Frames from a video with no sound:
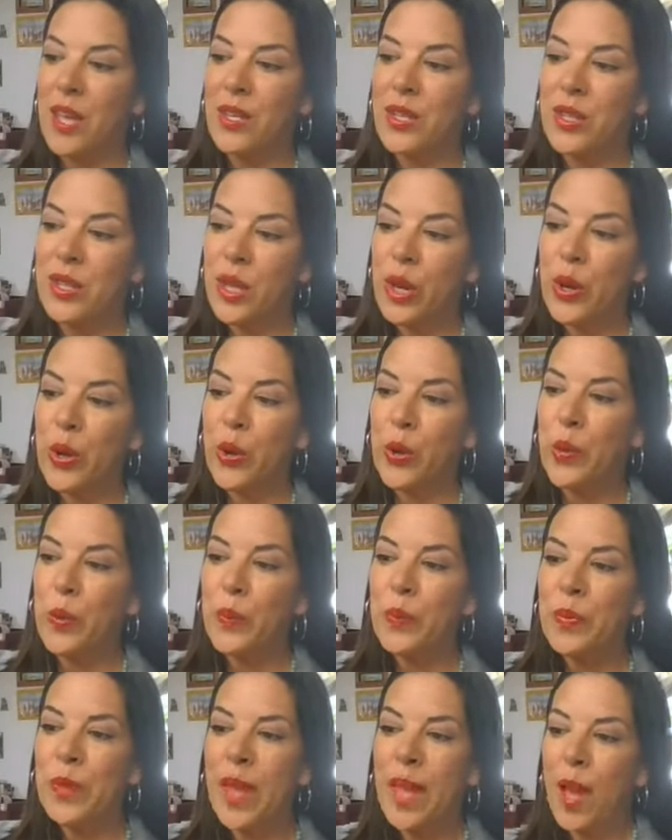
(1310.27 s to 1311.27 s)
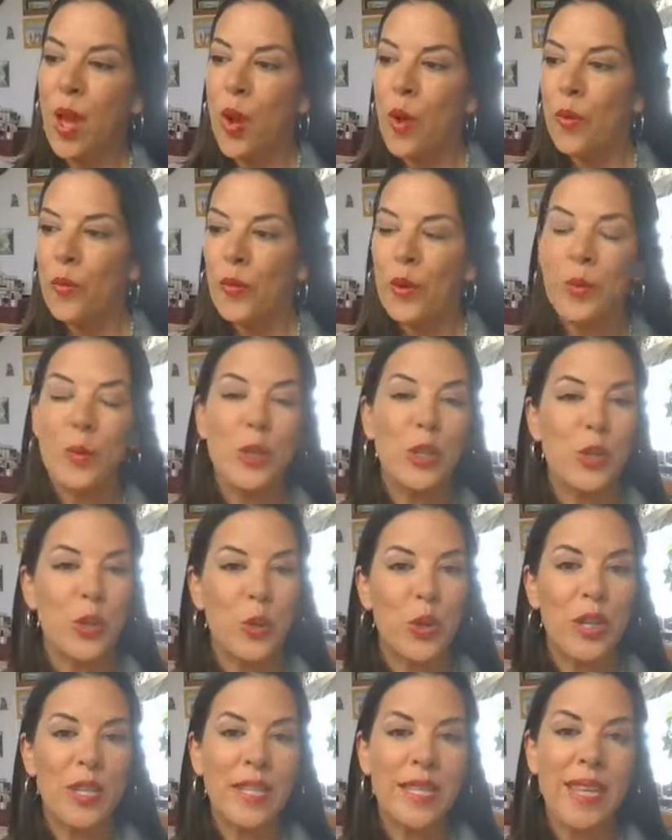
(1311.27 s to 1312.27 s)
So for
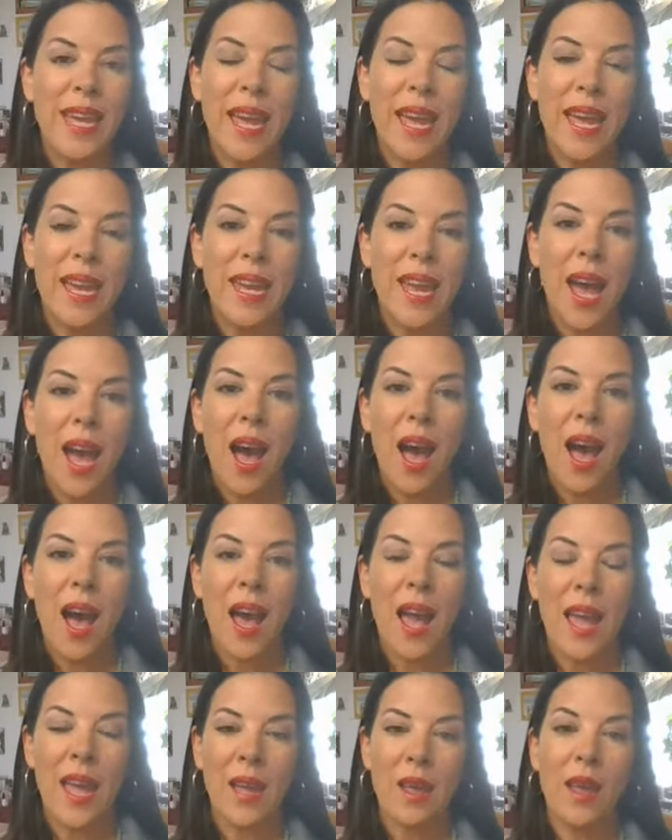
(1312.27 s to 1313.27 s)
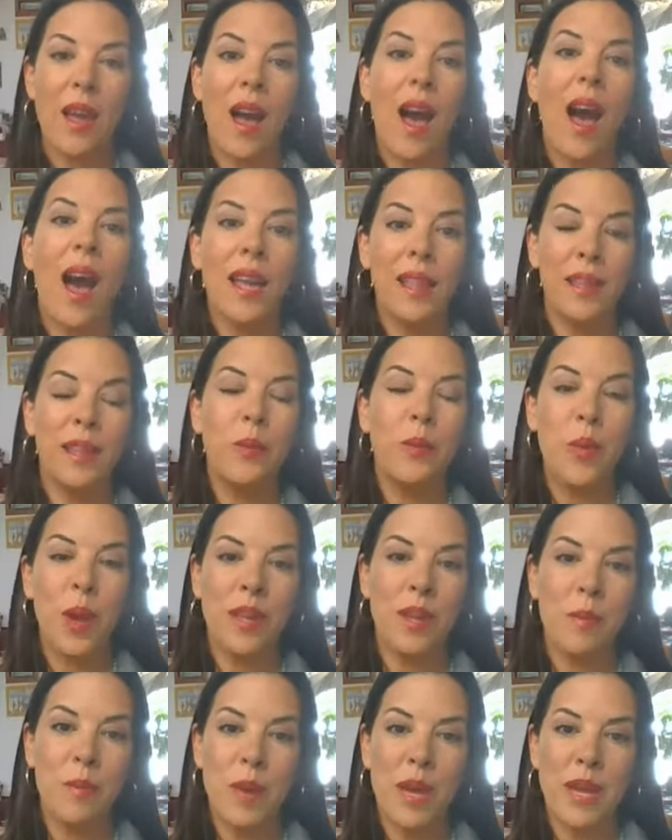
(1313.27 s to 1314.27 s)
mature skin, I highly
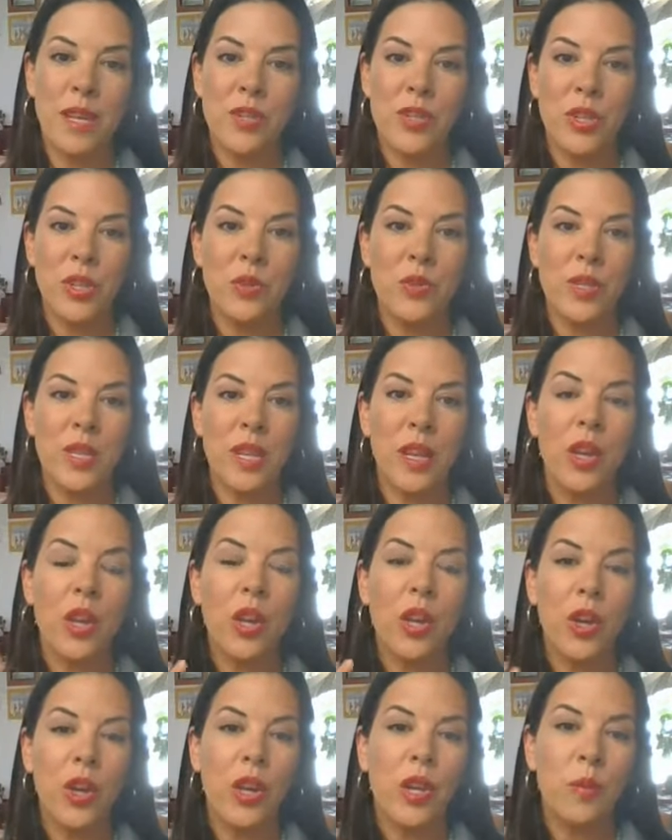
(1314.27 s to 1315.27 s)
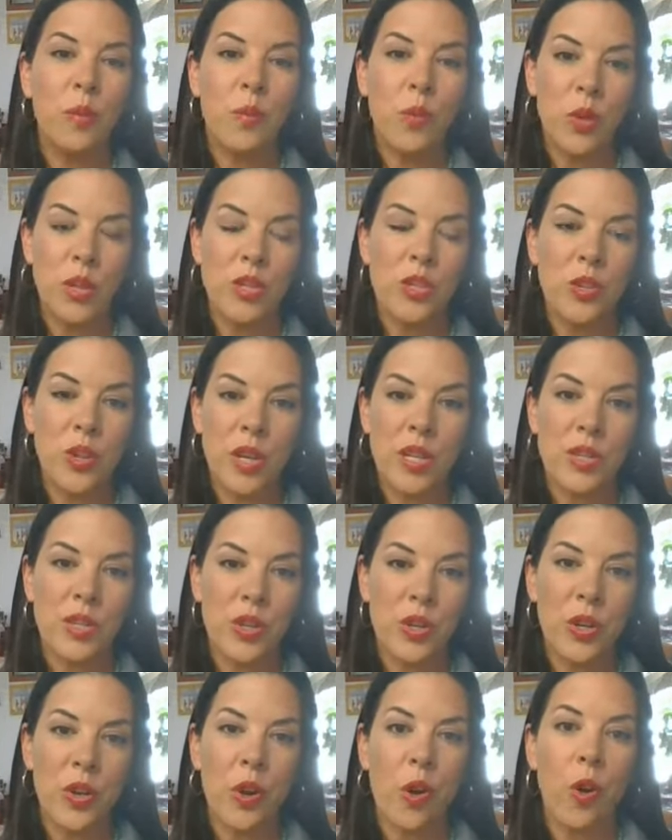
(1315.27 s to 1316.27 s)
recommend using a good
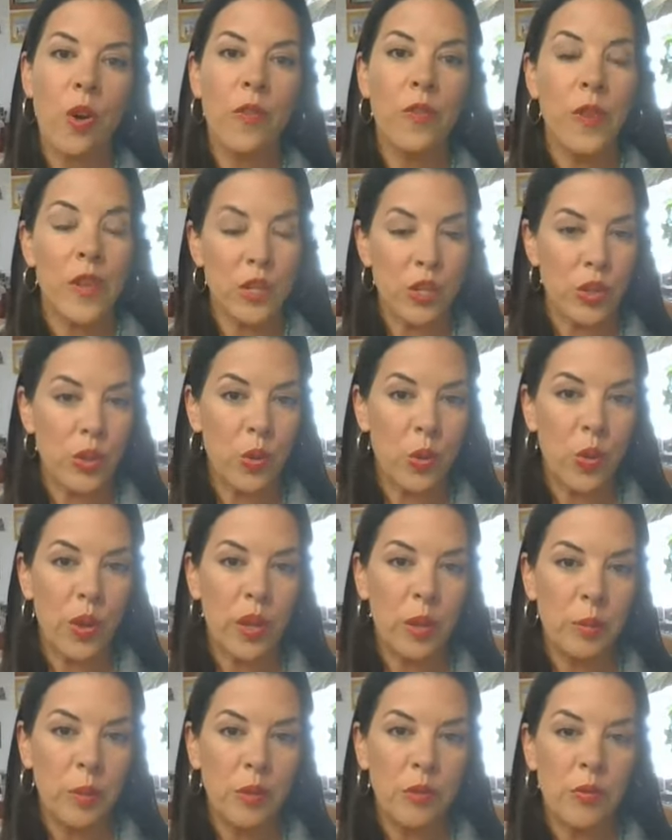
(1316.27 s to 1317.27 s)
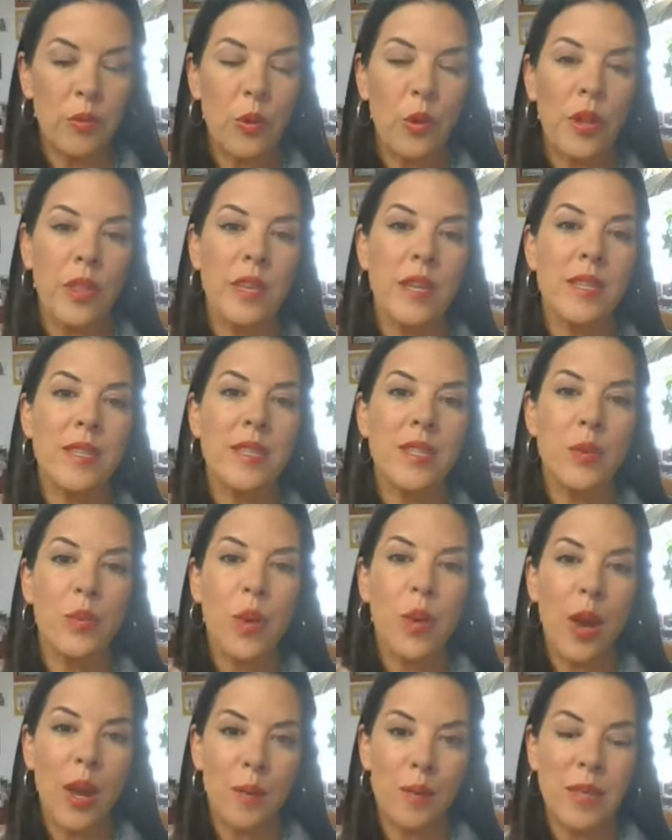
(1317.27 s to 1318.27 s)
moisturizer or a facial oil before this to
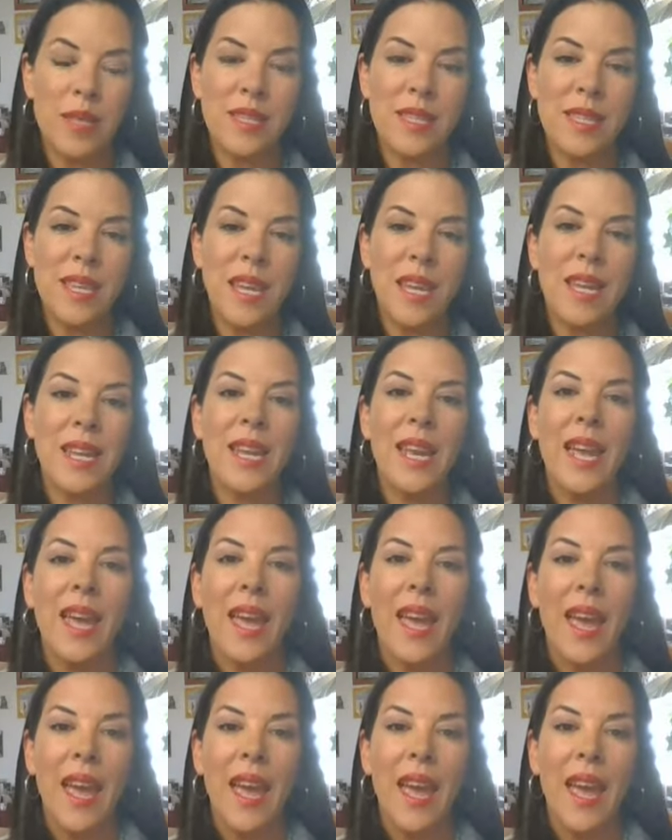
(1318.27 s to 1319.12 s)
prime the skin.